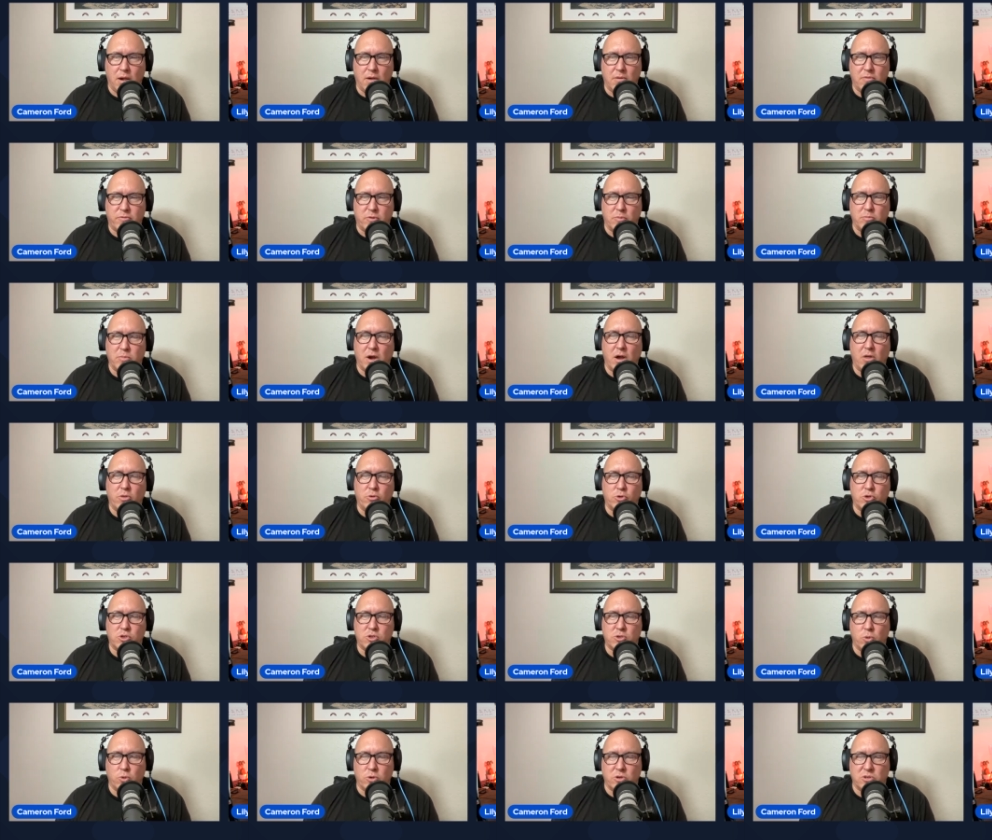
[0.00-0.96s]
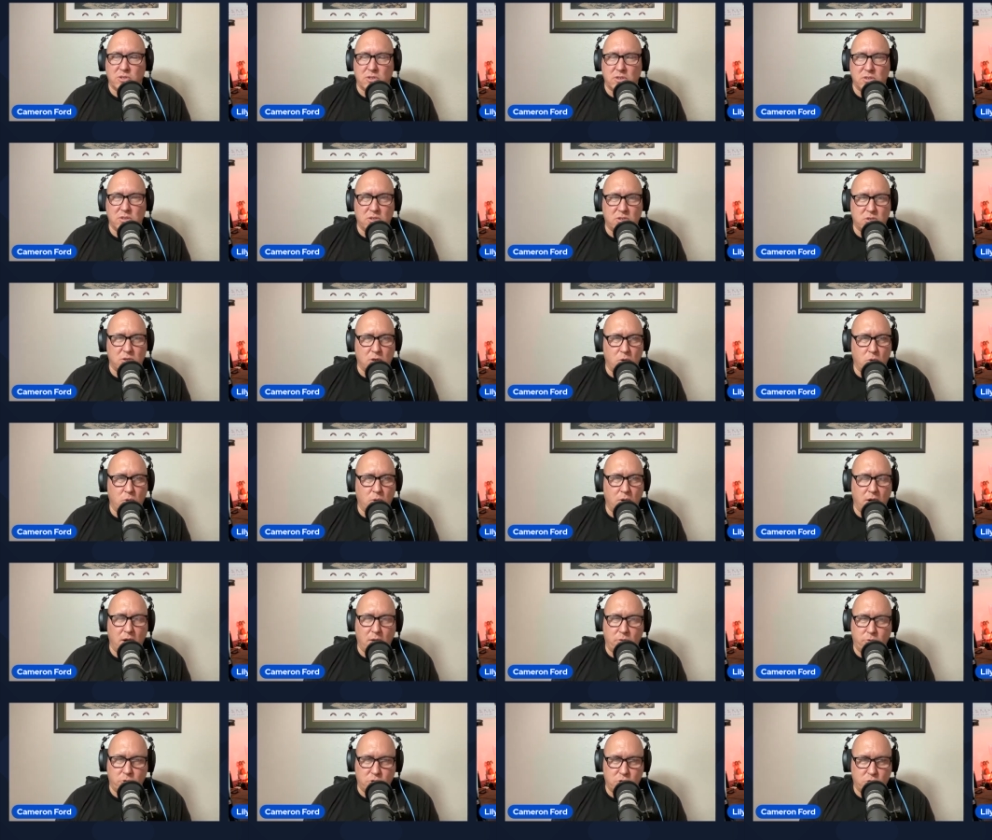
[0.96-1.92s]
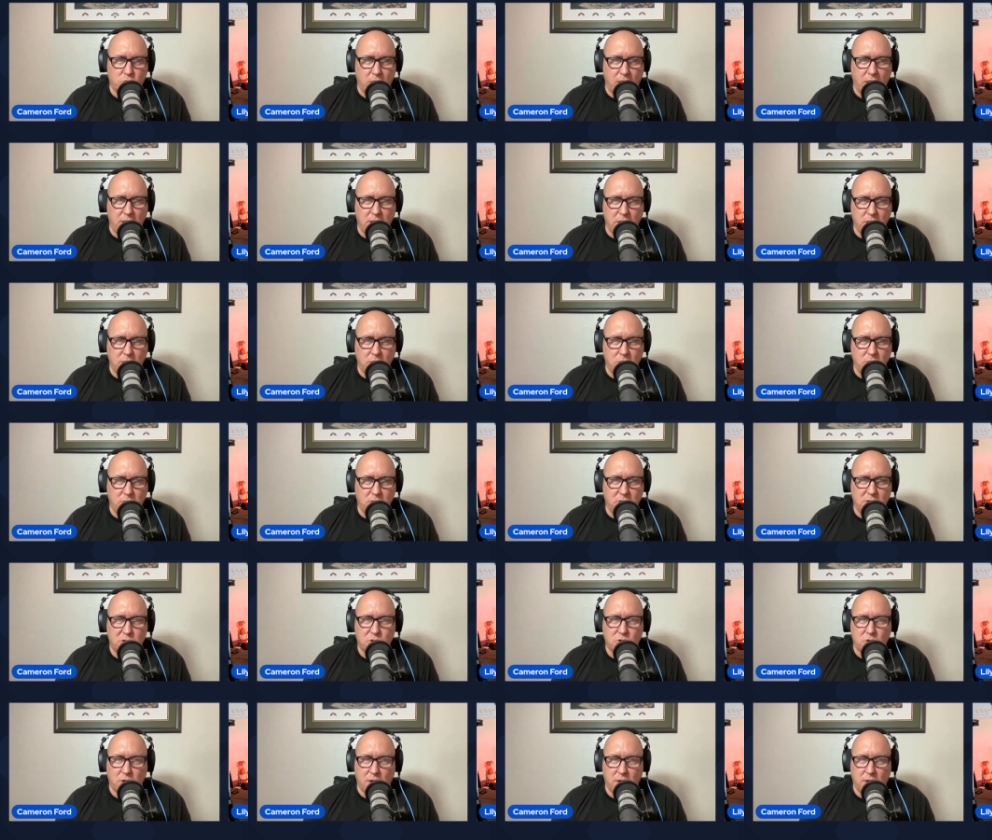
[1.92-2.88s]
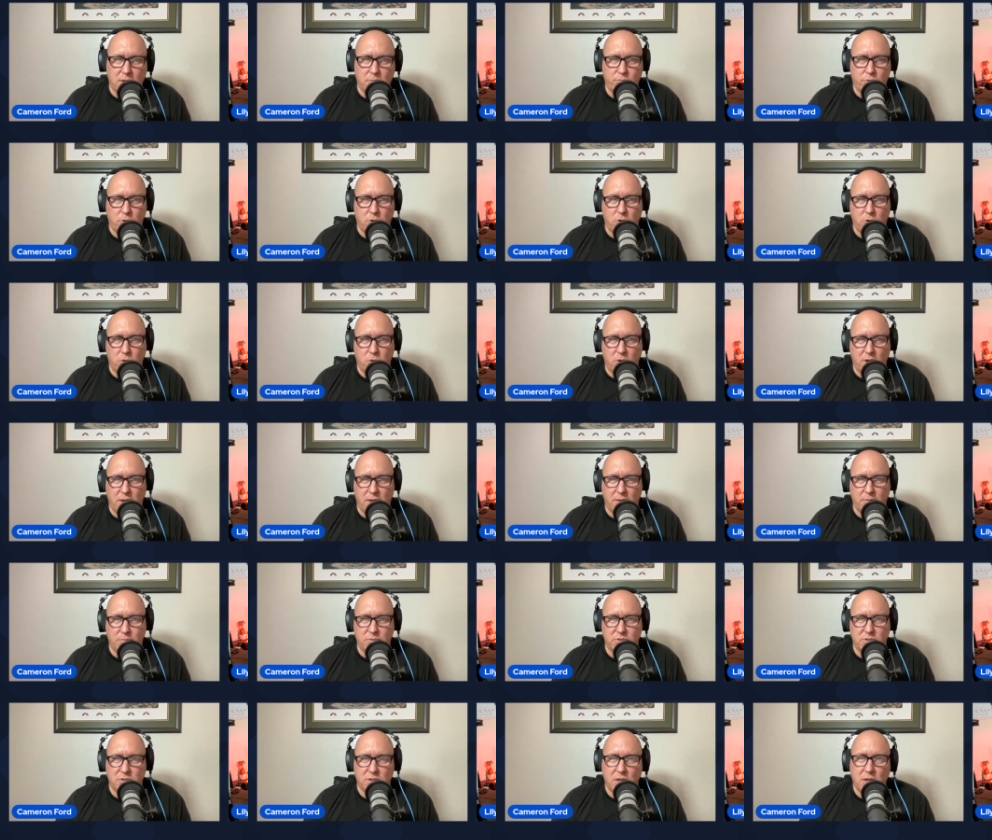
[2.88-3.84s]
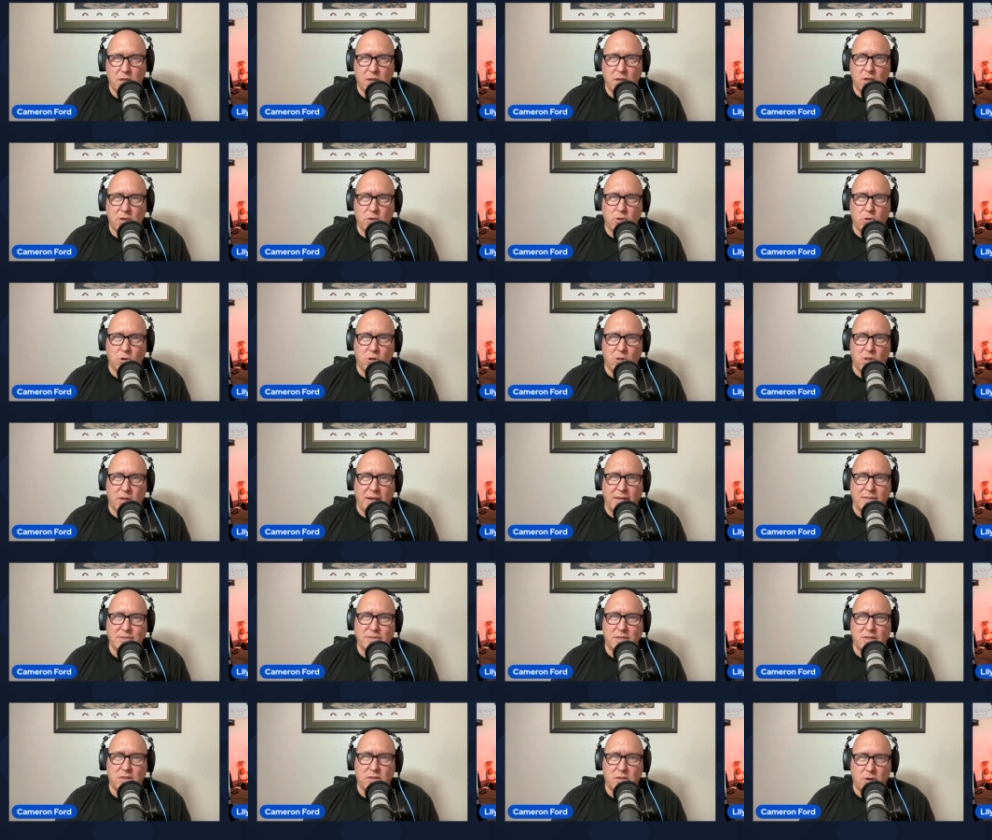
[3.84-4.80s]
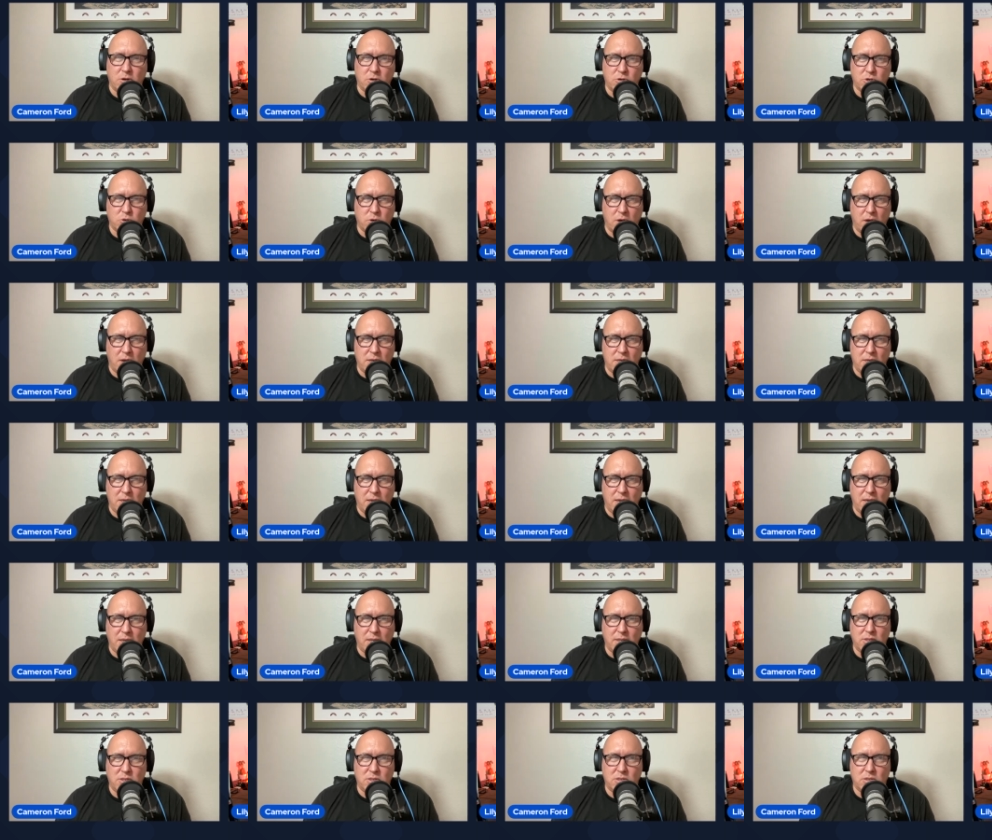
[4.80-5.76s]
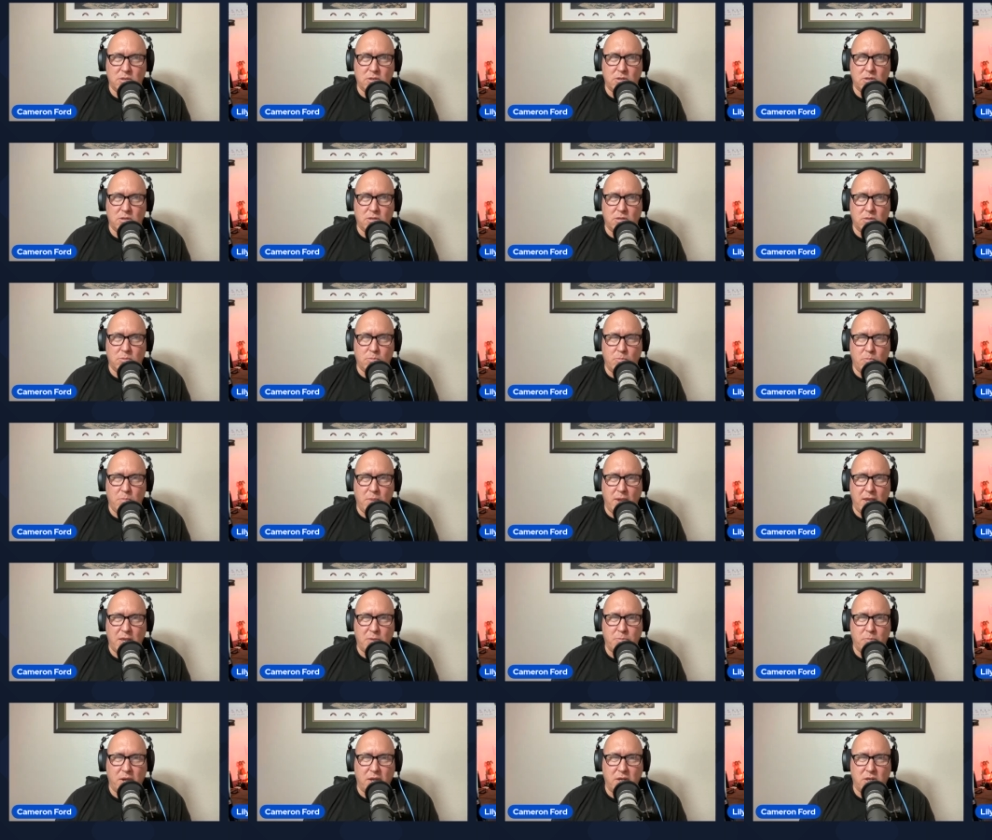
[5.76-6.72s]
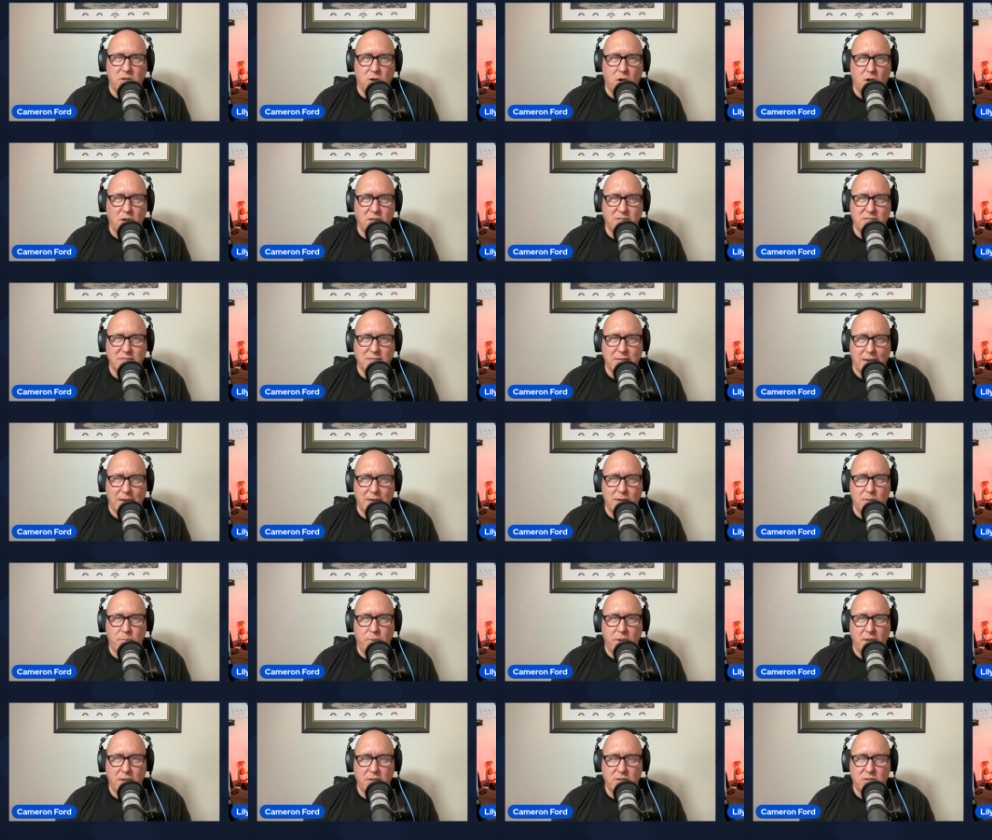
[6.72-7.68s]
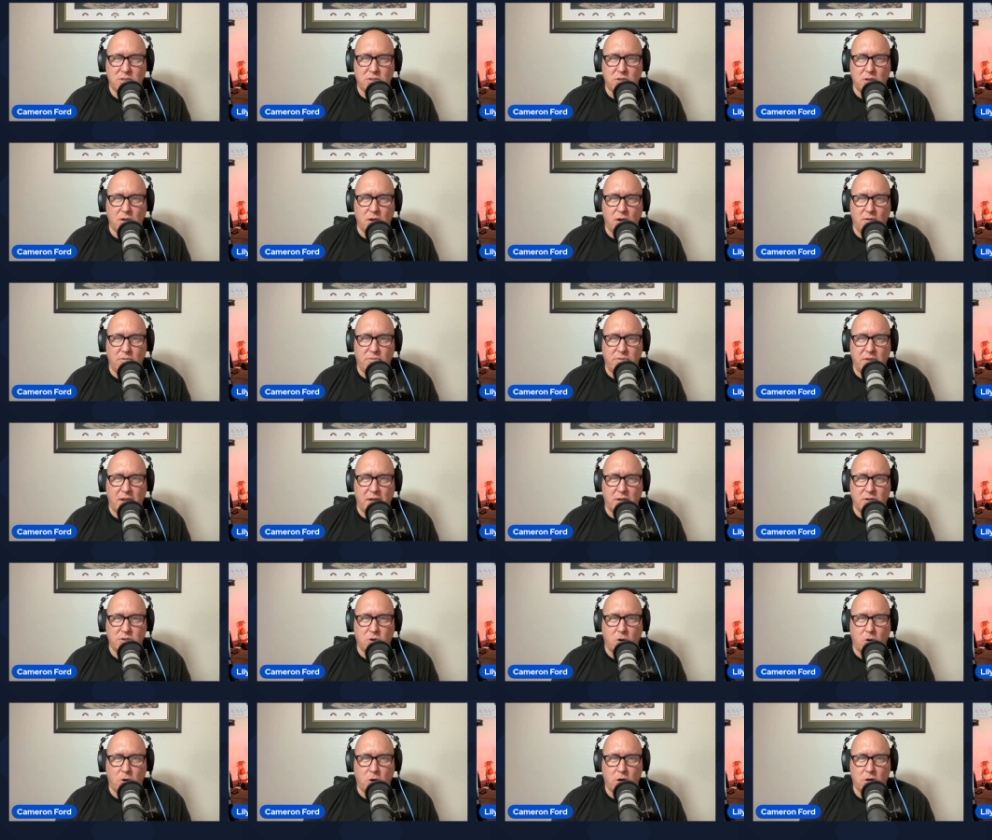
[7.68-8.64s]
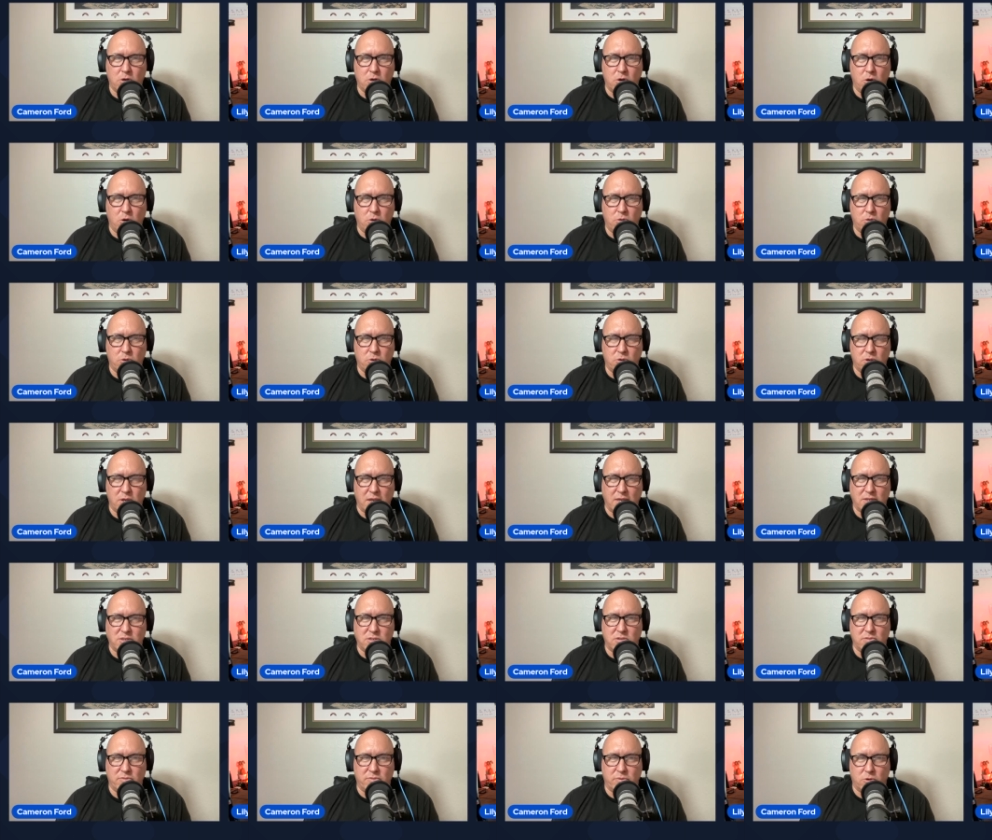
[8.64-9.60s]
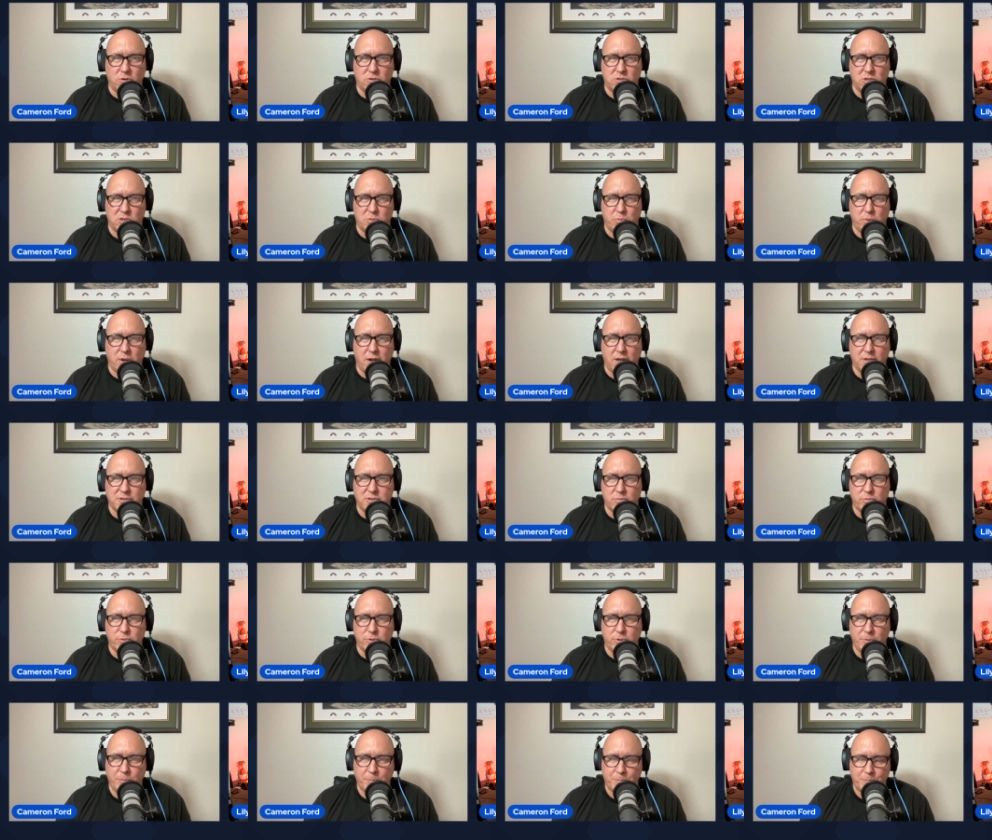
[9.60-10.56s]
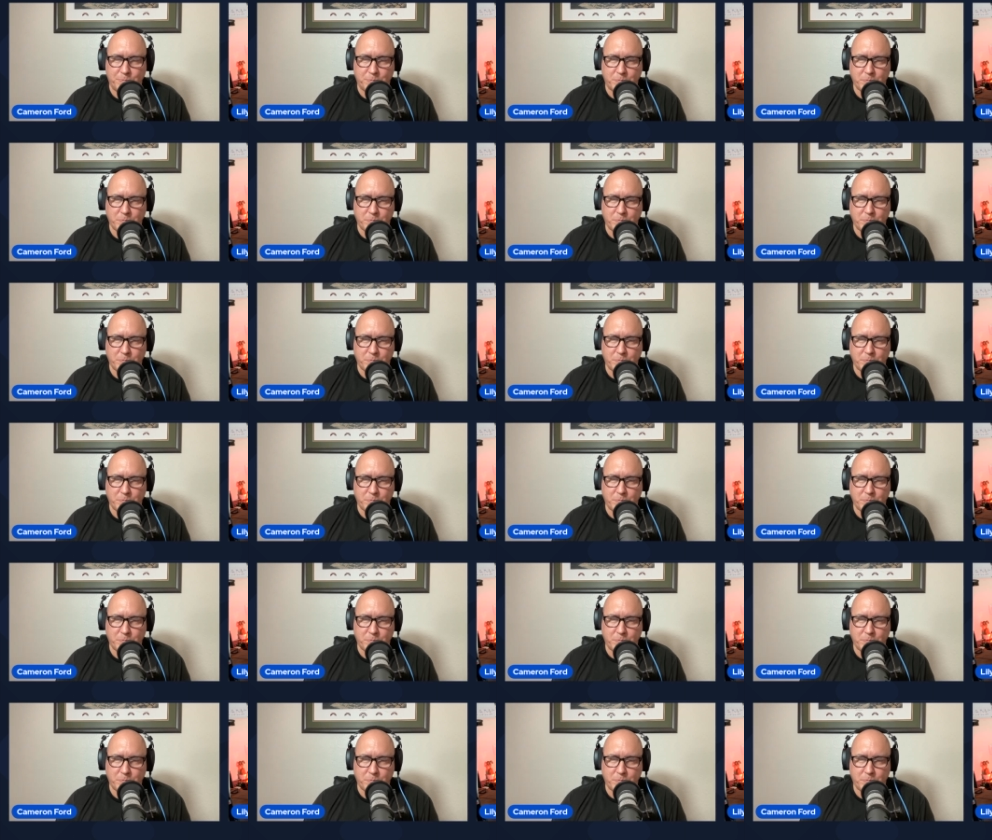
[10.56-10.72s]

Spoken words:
from other sources, so other training units, training programs, utilizing their training aids, make my dog's database of that target odor as diverse as possible.